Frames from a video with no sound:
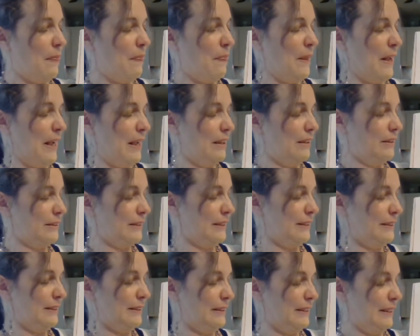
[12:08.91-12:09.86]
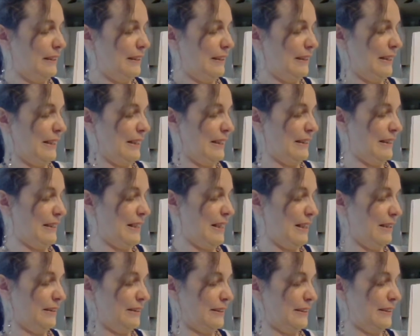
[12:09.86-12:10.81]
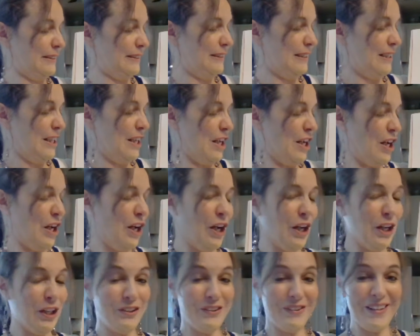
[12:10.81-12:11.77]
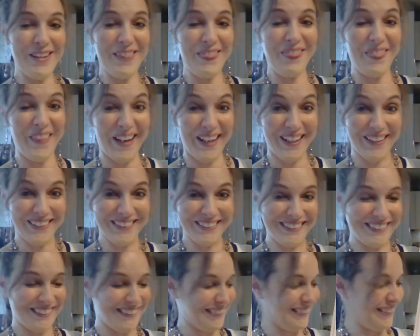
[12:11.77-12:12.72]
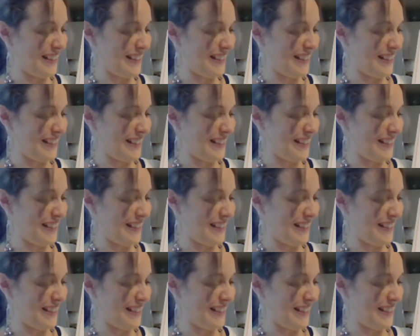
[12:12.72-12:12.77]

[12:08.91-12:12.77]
thousands, 10,000s, 100,000s.